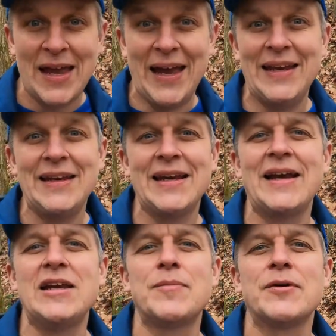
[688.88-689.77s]

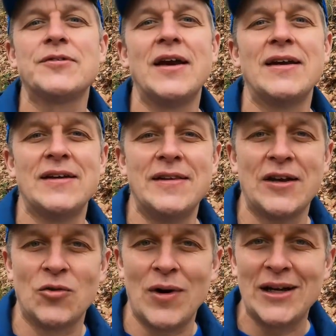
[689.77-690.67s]
80-90% and then
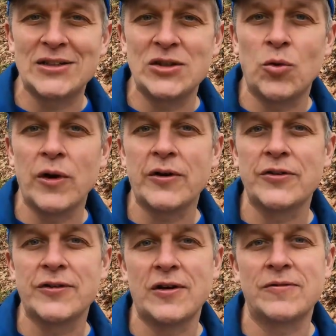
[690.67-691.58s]
gradually work
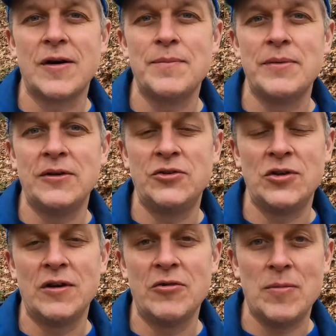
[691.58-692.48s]
yourself up as you
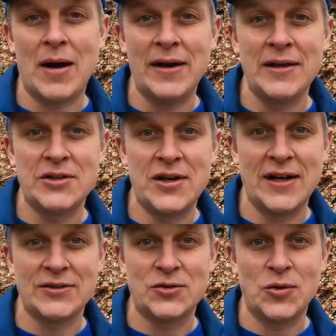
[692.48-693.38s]
give your body a
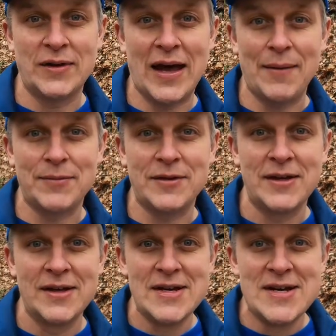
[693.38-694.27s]
chance to adapt,
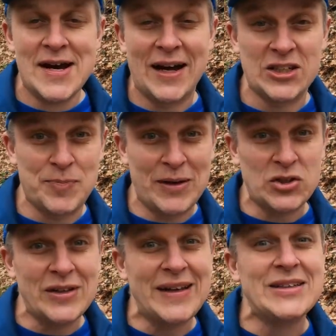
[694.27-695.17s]

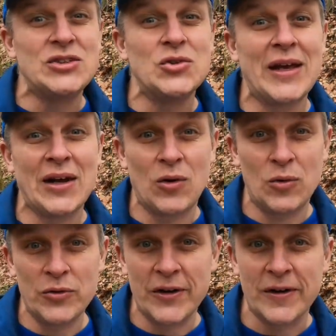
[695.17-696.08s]
especially as you get
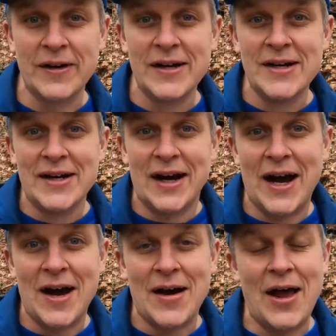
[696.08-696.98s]
older.
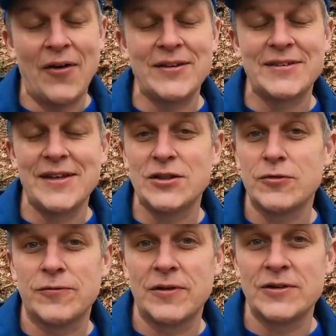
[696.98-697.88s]
I only say this
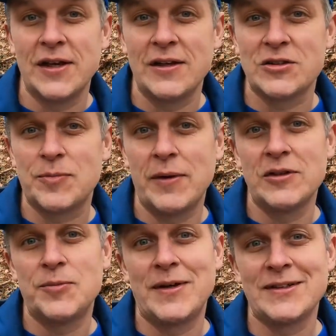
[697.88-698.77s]
from firsthand
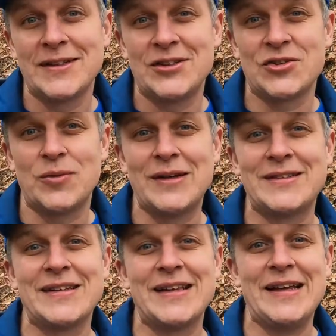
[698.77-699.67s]
experience because I just
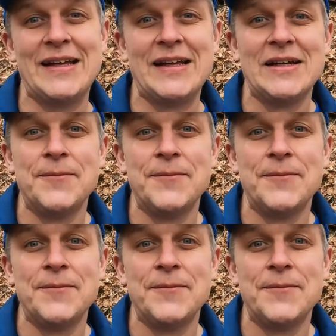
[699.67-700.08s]
recently